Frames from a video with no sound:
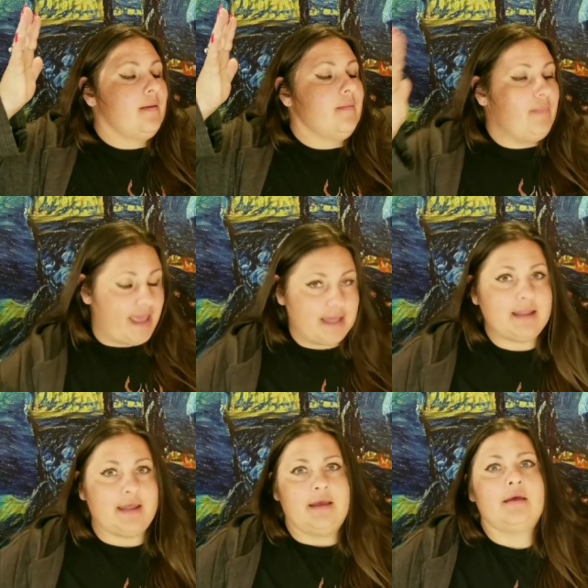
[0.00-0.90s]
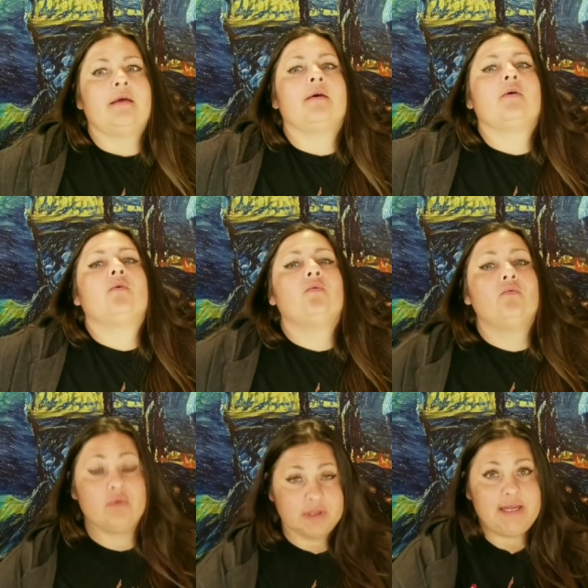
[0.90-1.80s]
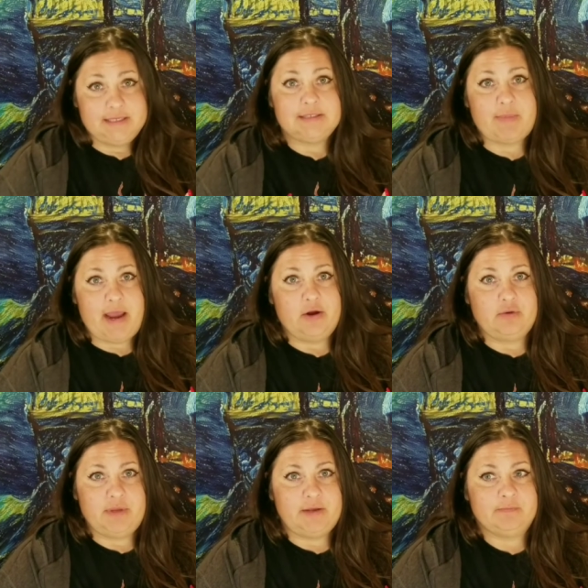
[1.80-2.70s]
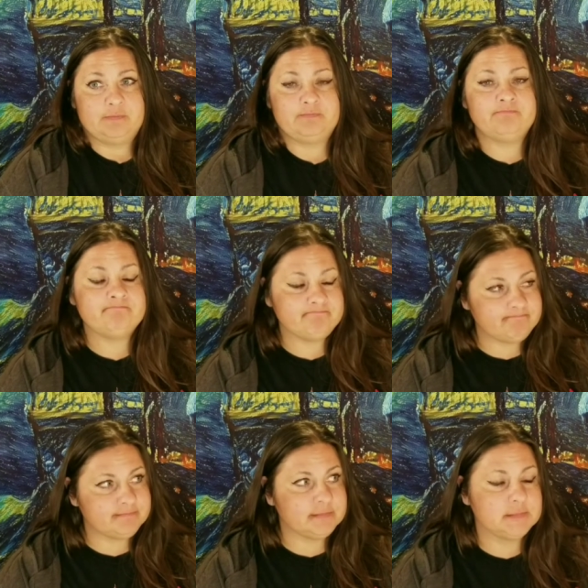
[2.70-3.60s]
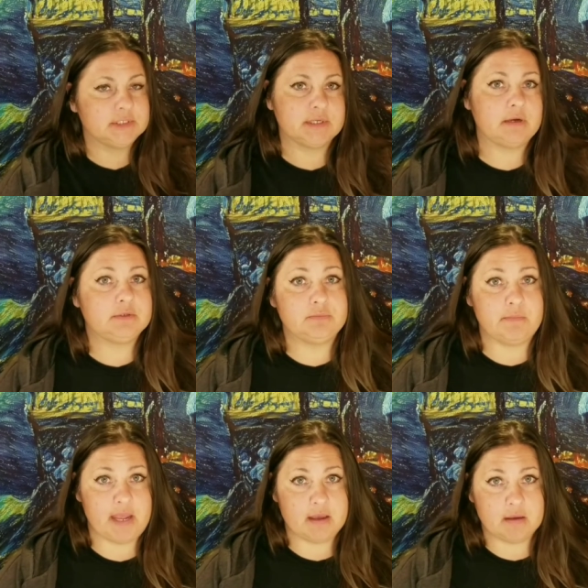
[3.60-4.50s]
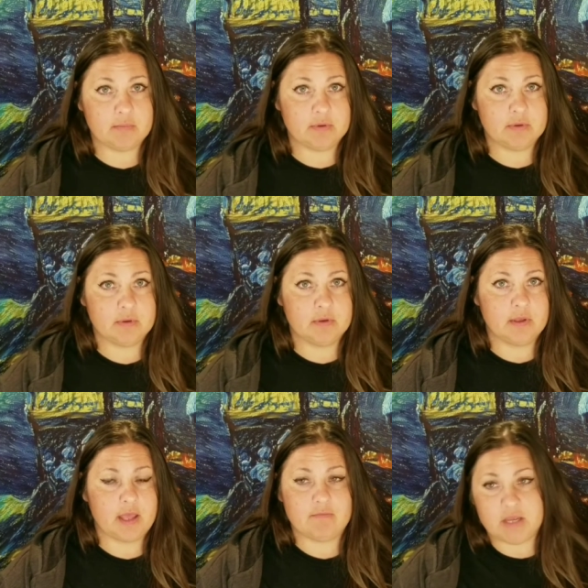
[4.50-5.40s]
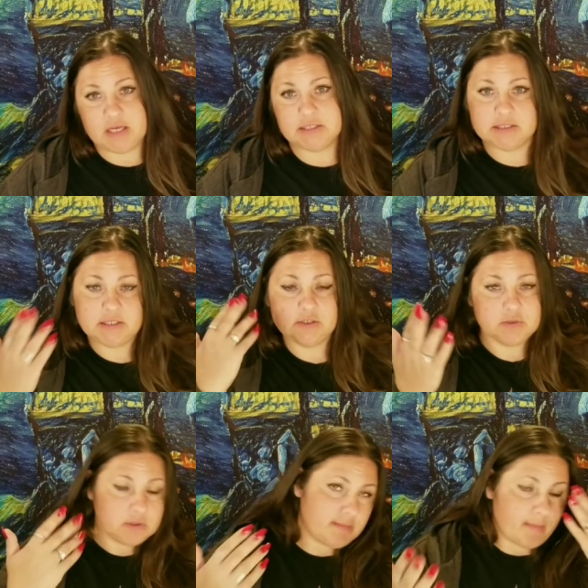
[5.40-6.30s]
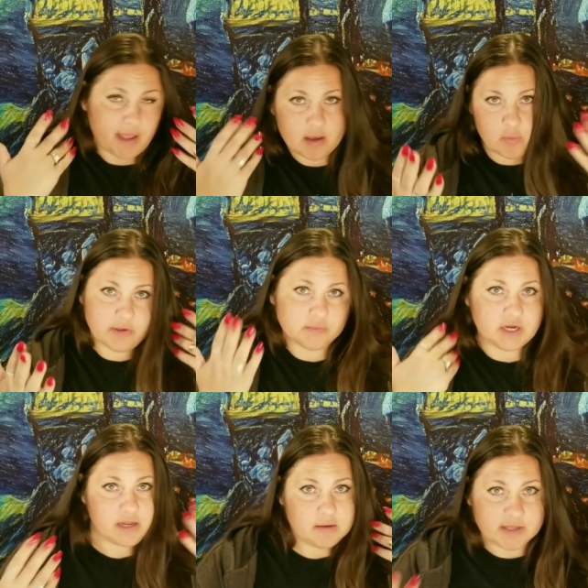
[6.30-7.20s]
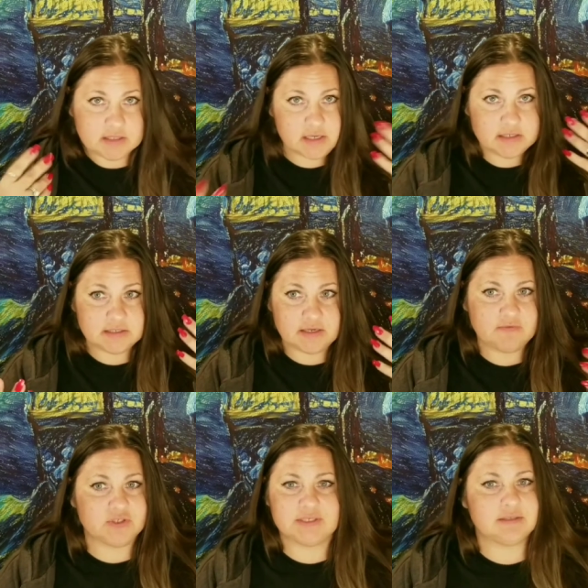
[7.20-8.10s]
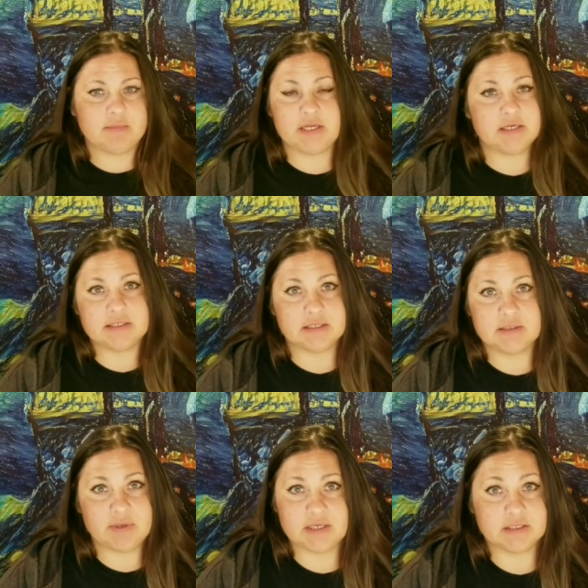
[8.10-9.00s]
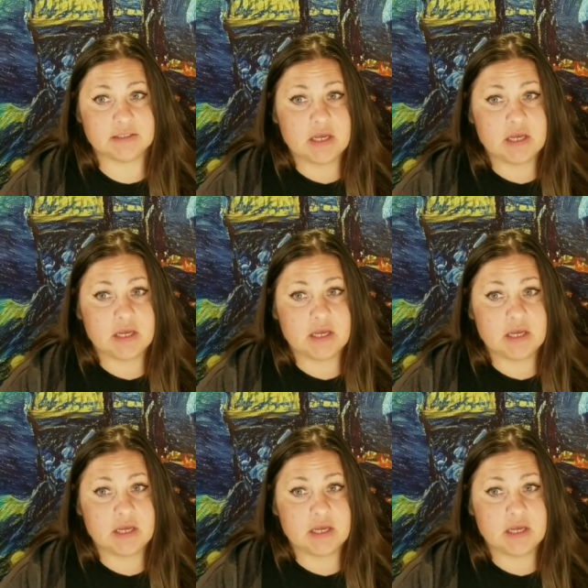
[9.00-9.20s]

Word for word: Bailey really inspired me. Since I don't do makeup, and me sitting here doing my makeup while I'm talking about this kind of stuff just doesn't make any sense because